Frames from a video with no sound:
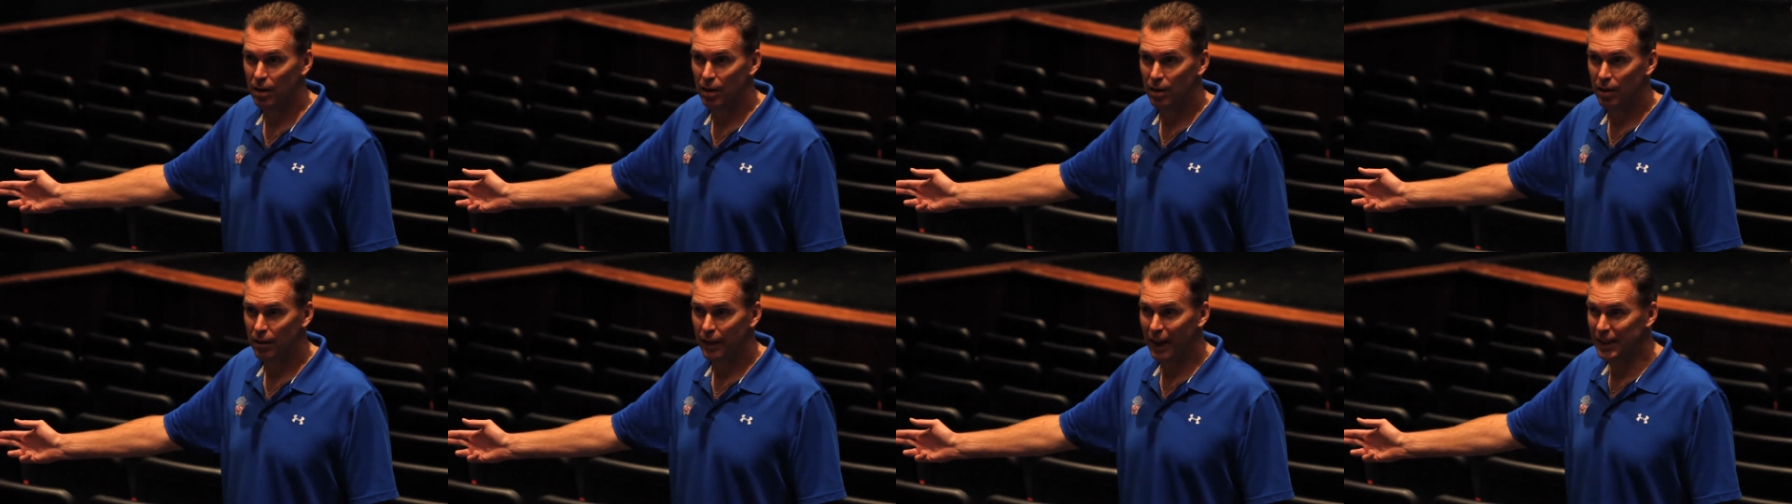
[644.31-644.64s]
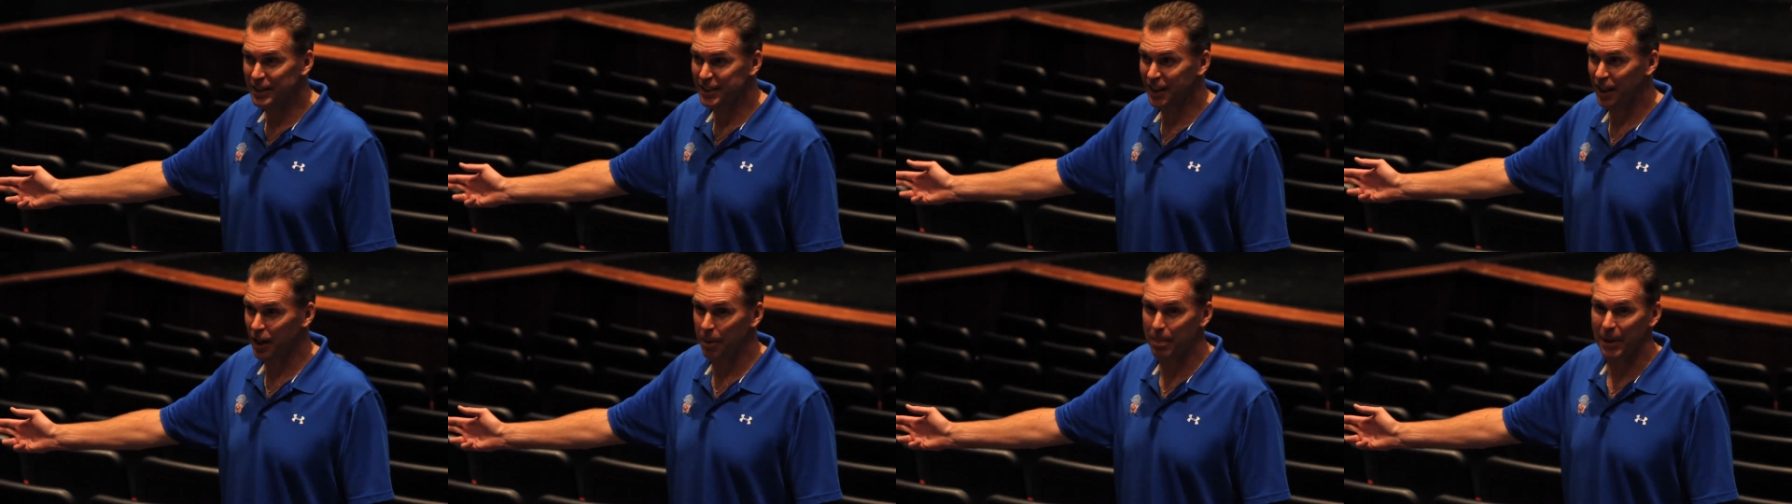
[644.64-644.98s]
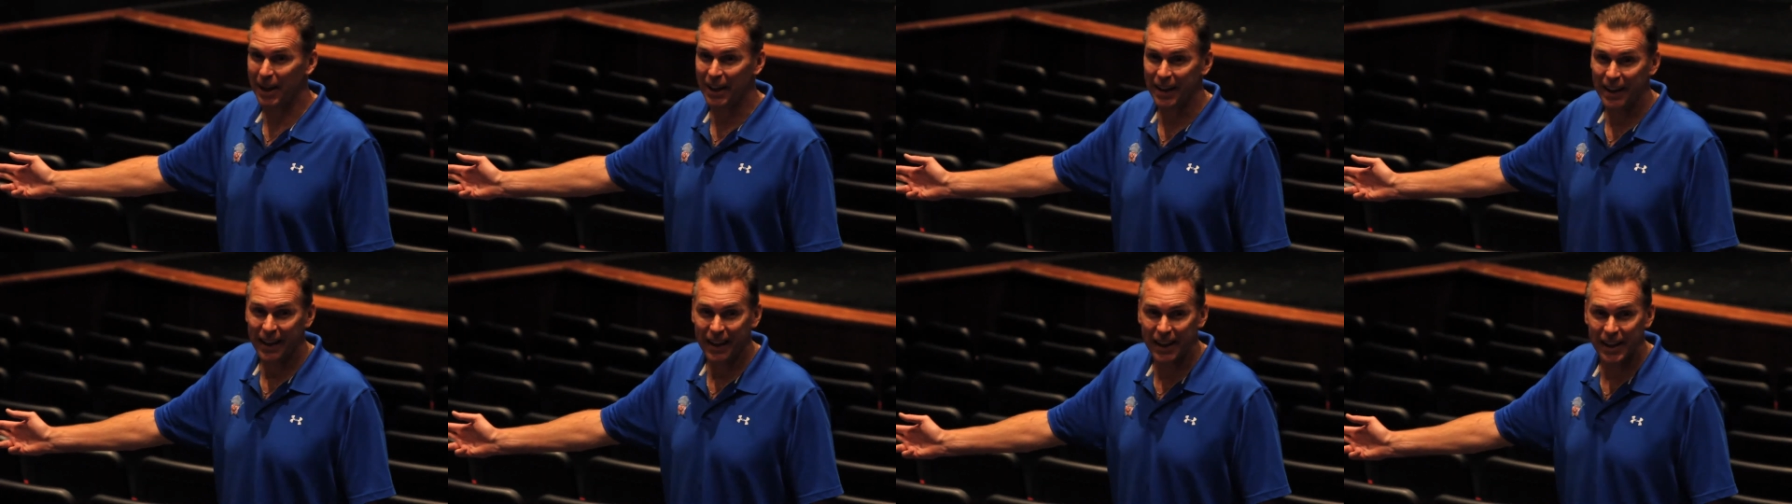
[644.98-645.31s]
That's going to be
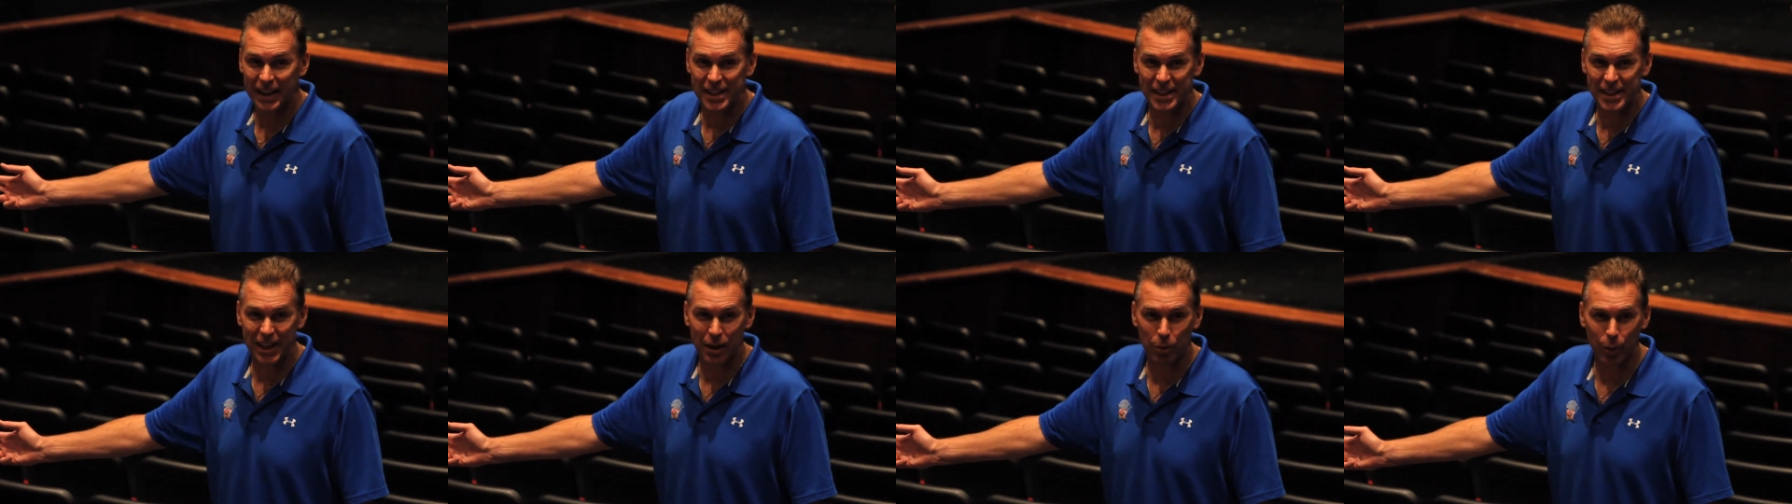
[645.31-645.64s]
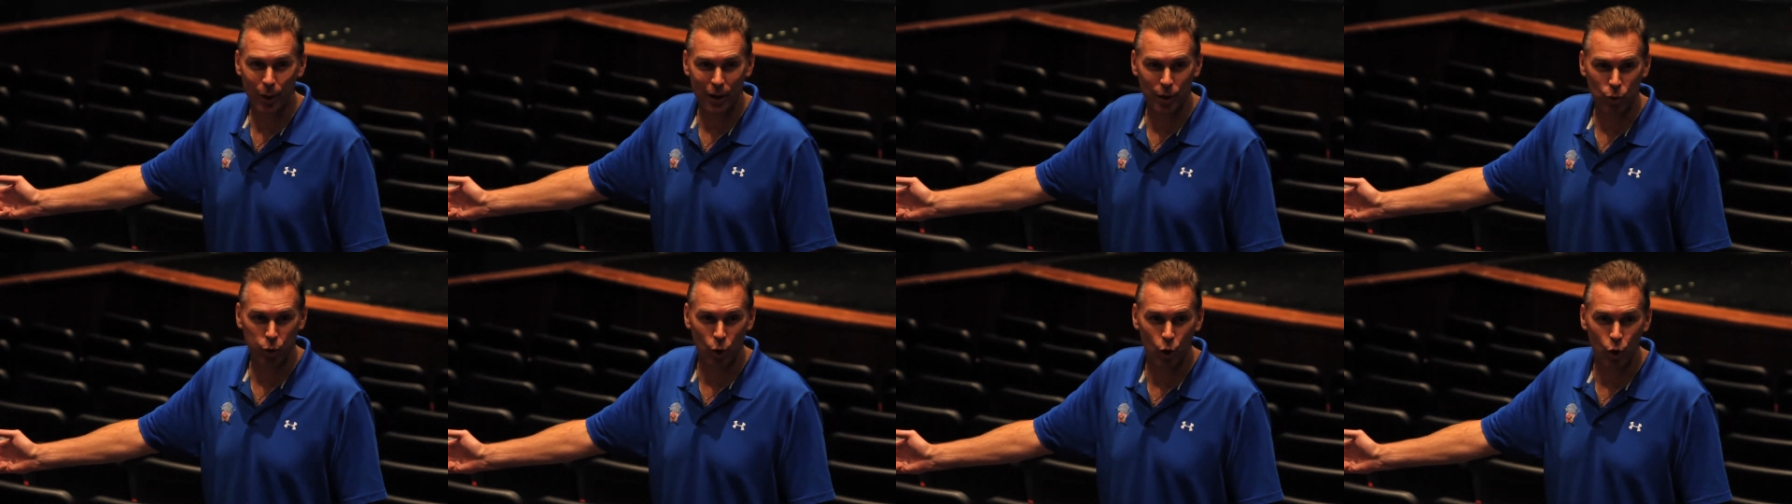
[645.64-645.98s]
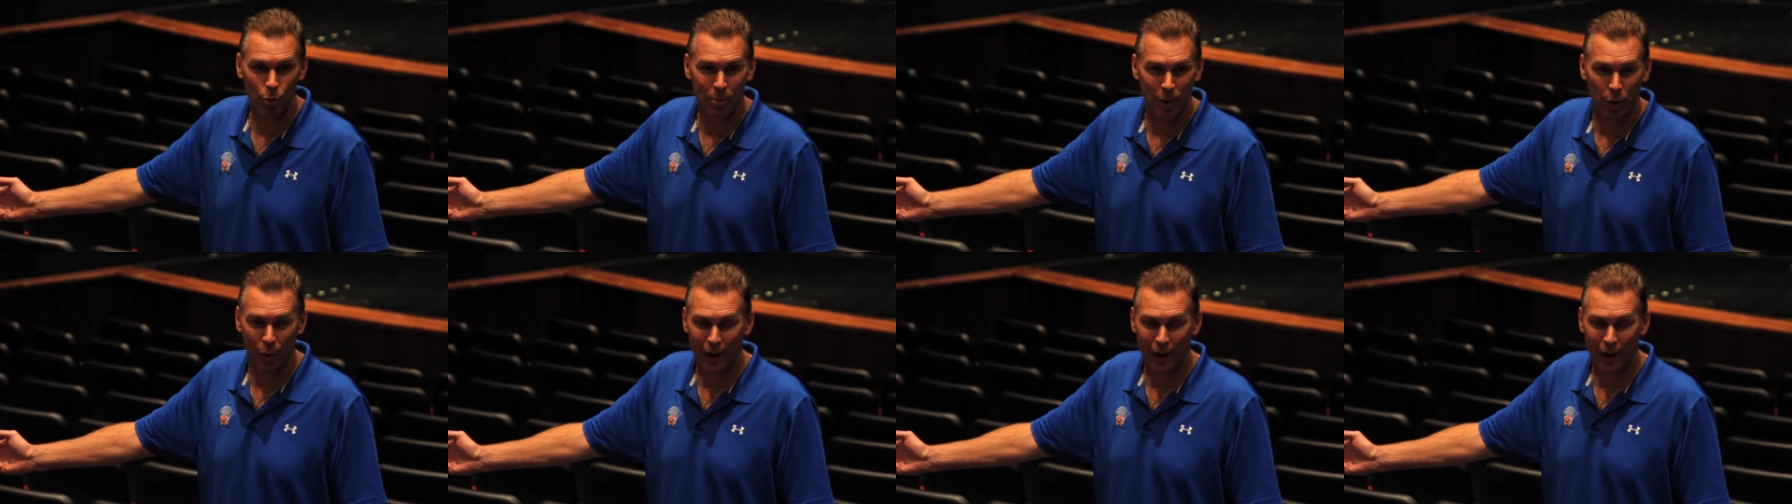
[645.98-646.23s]
an easy recruitment.